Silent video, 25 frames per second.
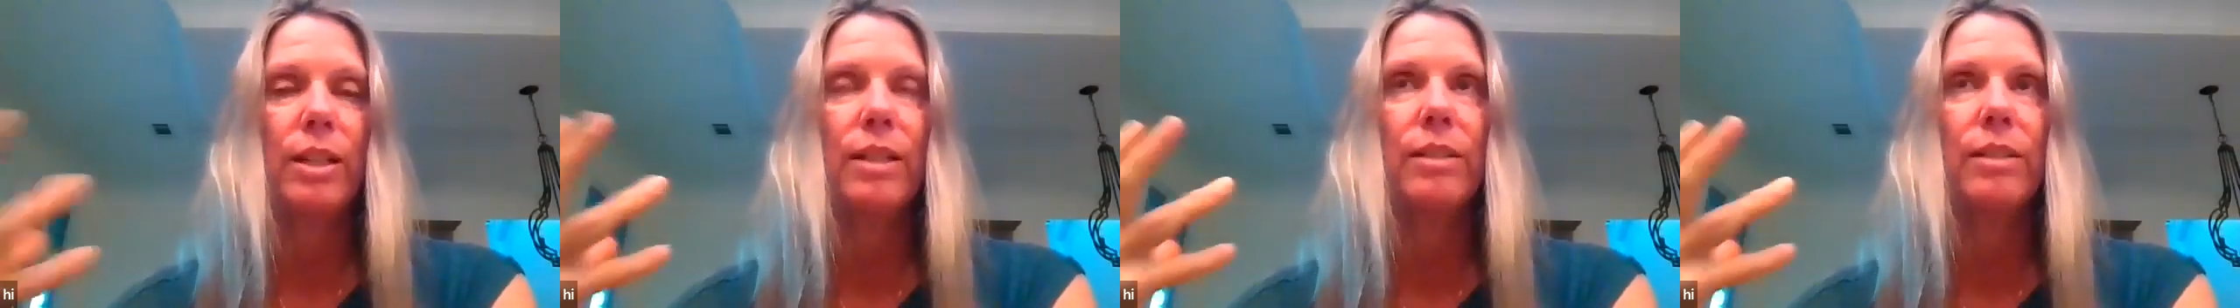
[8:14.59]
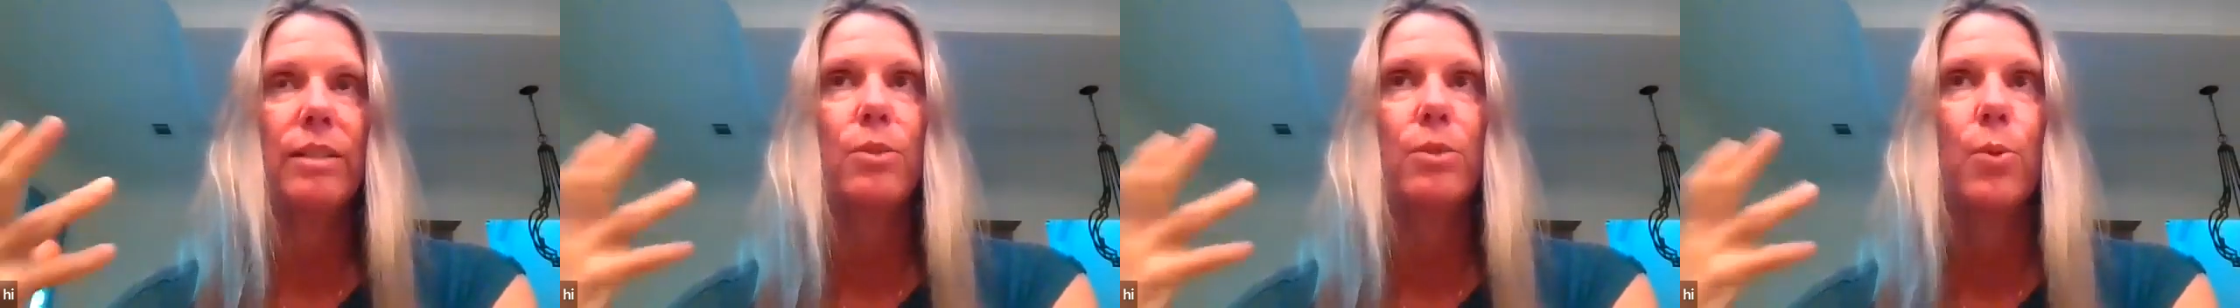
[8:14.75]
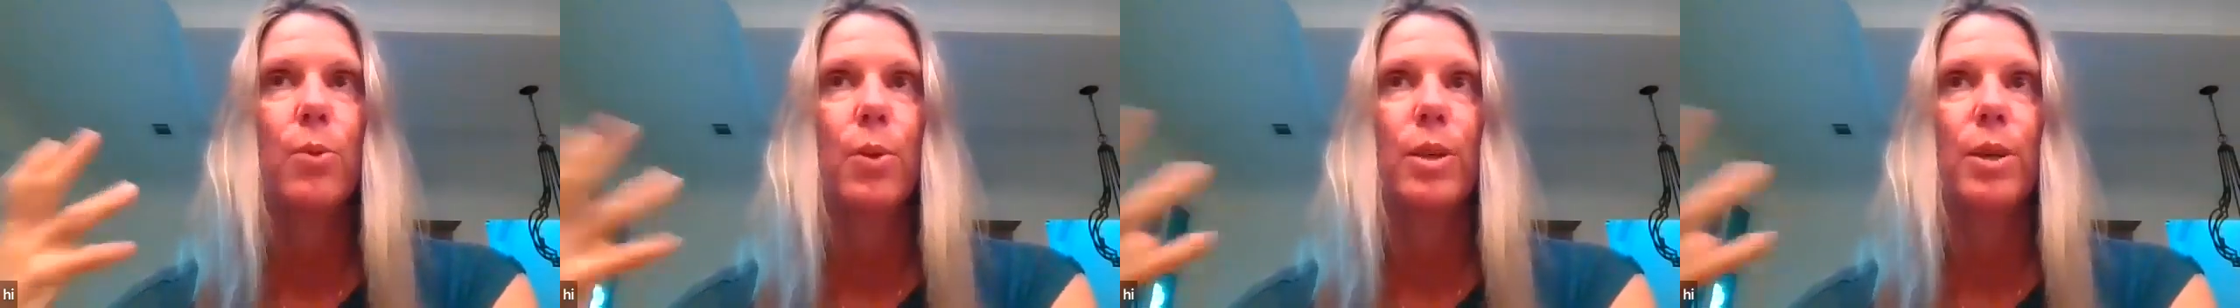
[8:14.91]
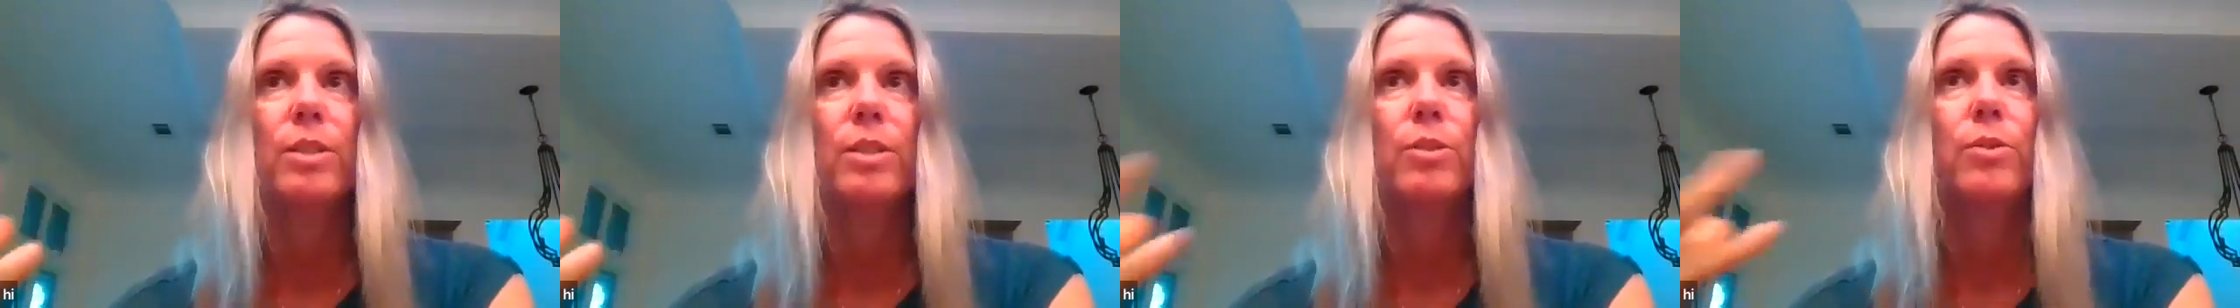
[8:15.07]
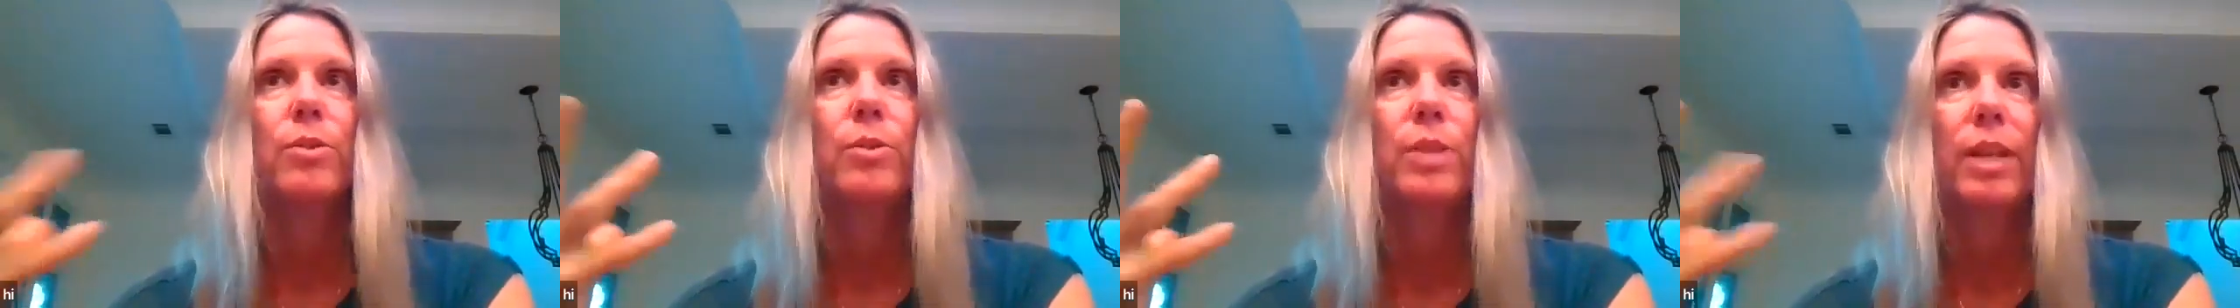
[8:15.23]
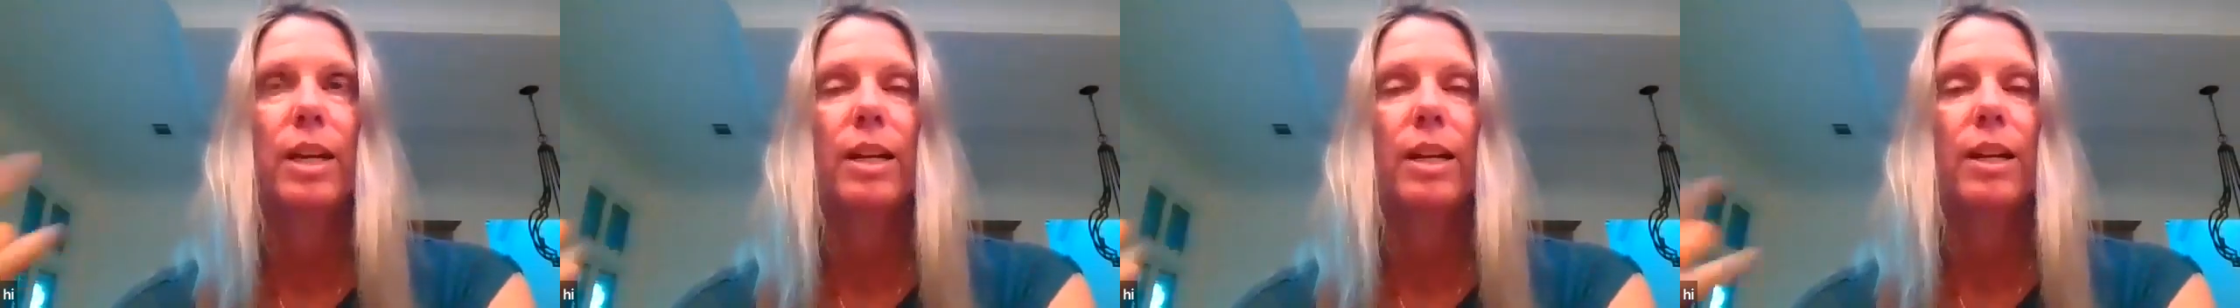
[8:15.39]
It's going
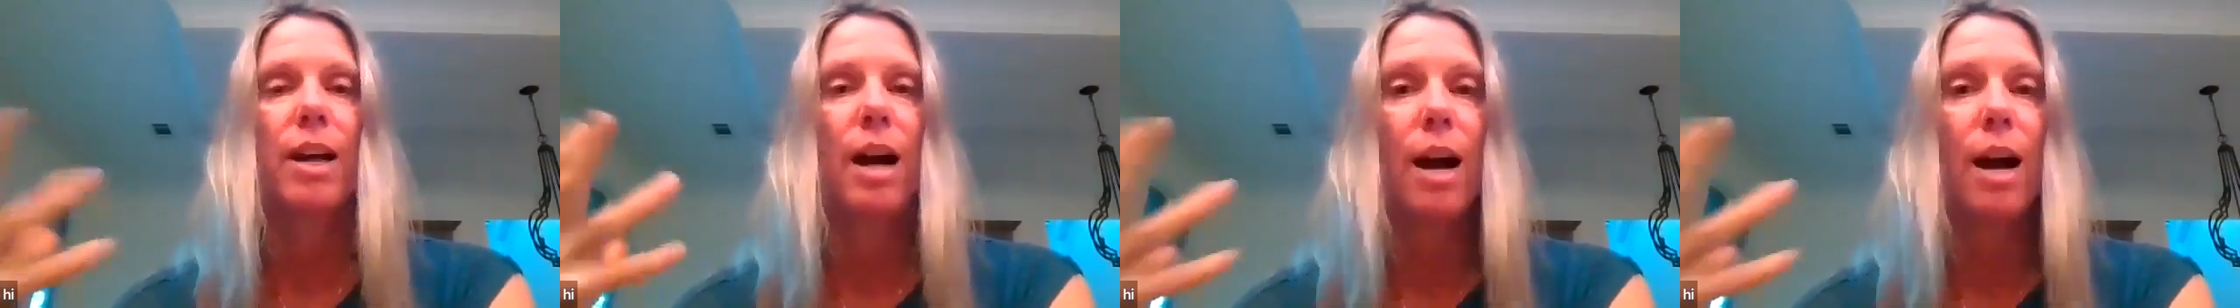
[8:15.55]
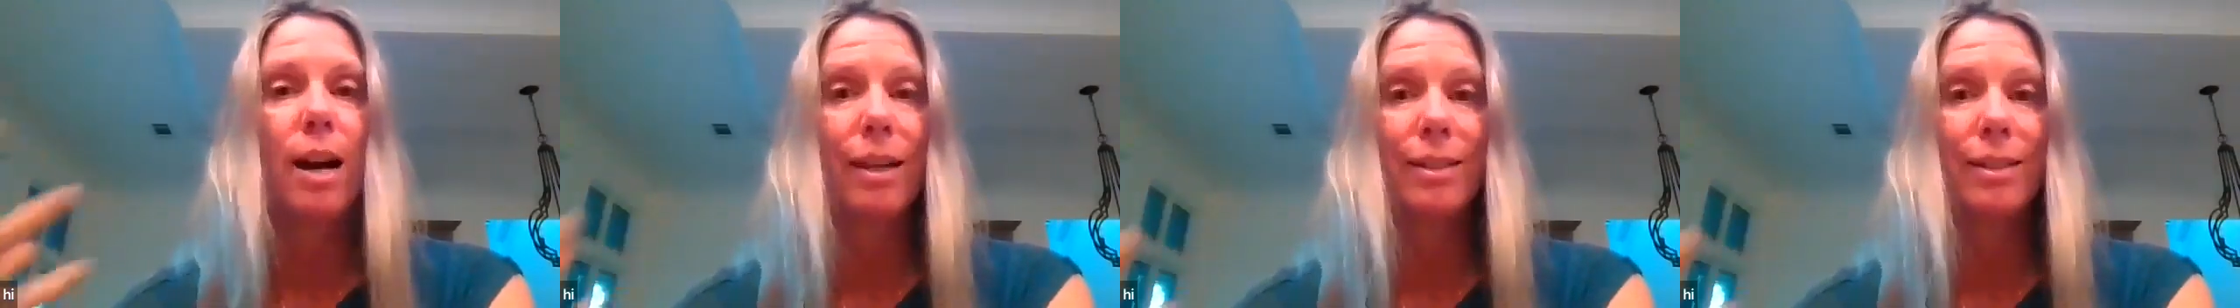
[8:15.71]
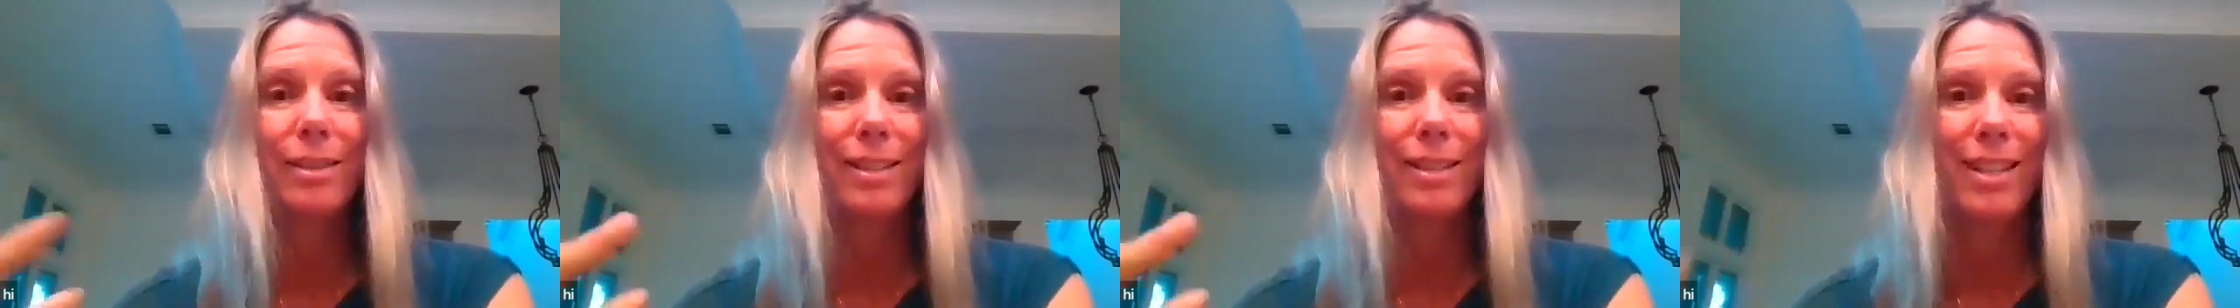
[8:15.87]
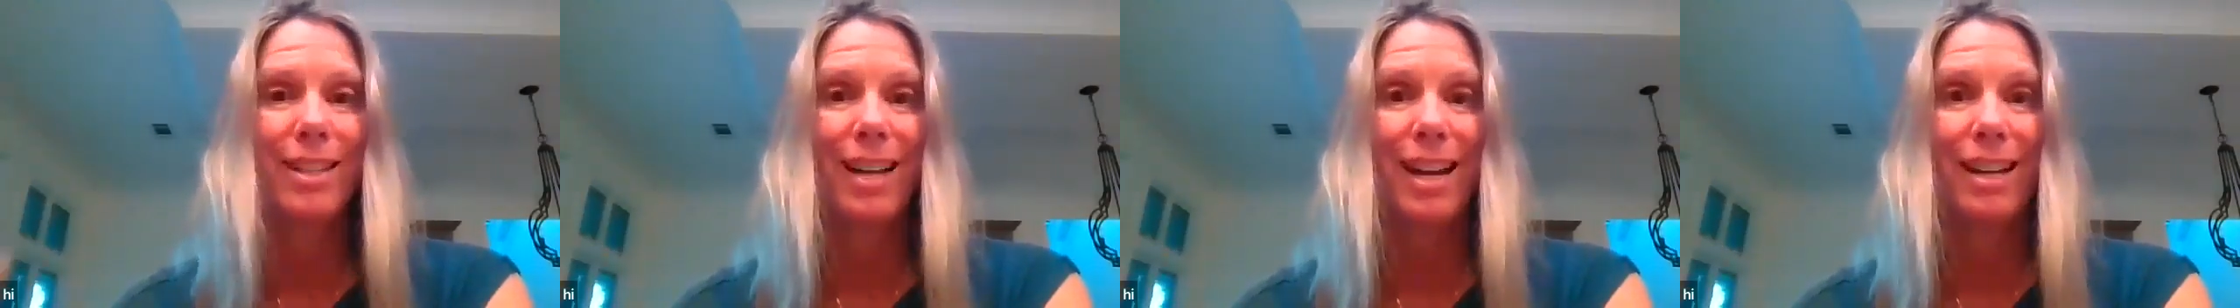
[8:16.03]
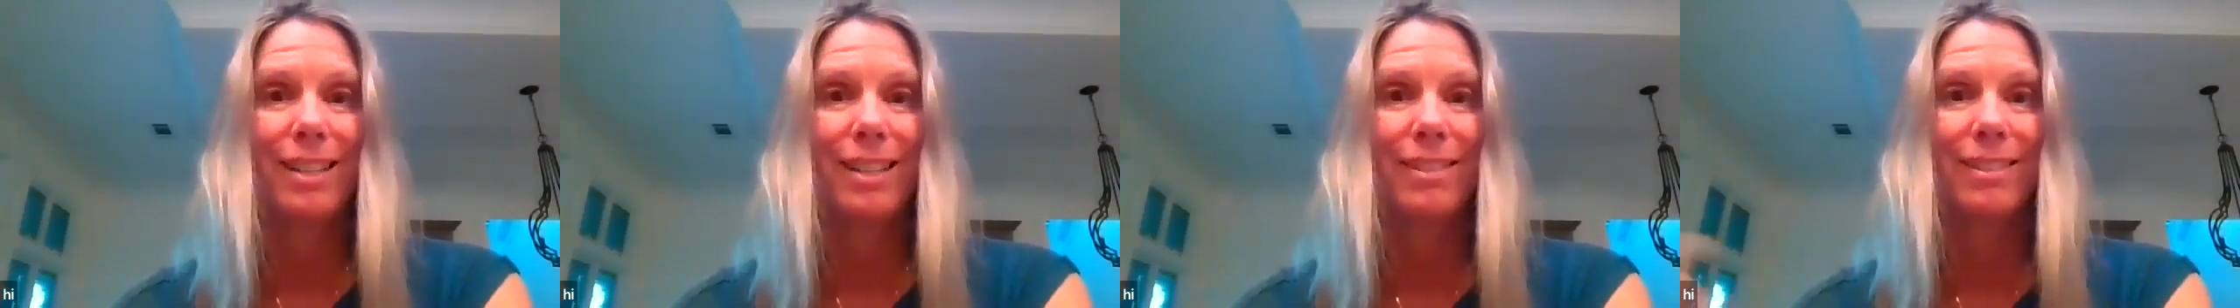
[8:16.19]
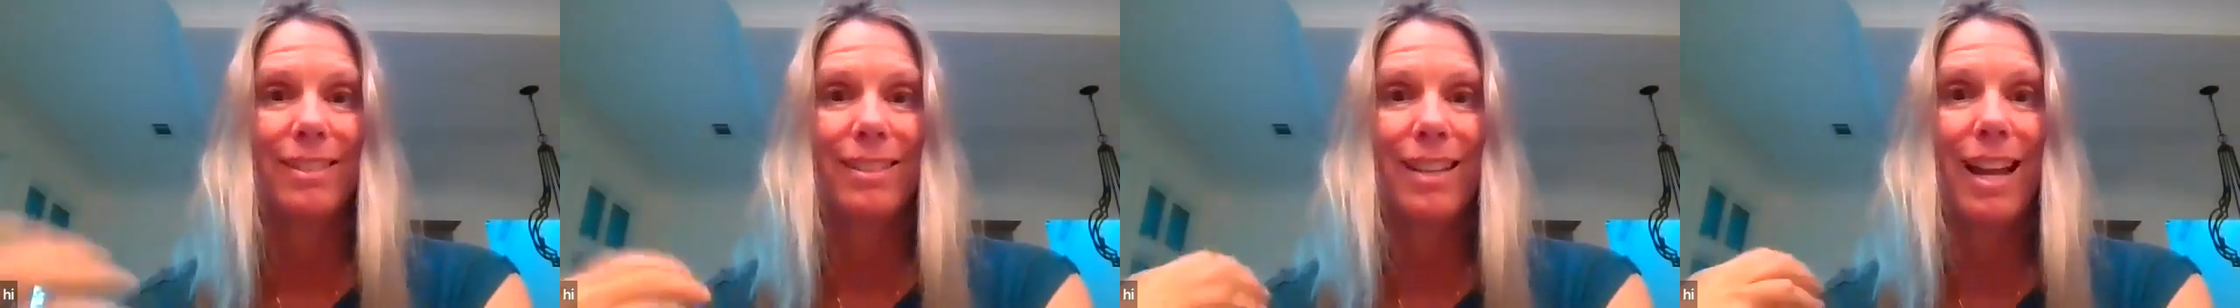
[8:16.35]
to get
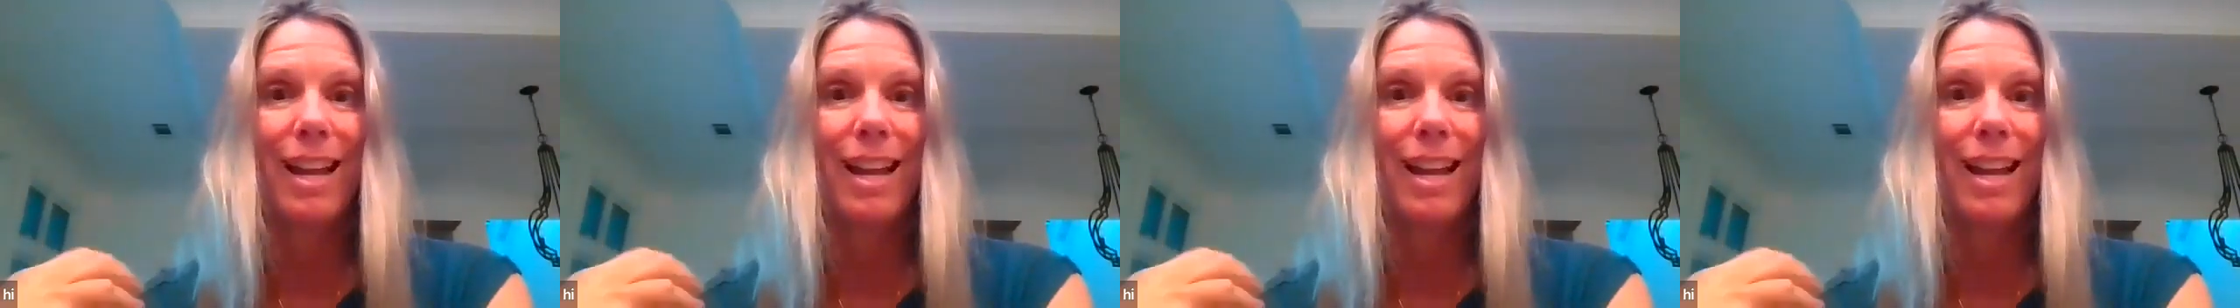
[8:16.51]
oxidized.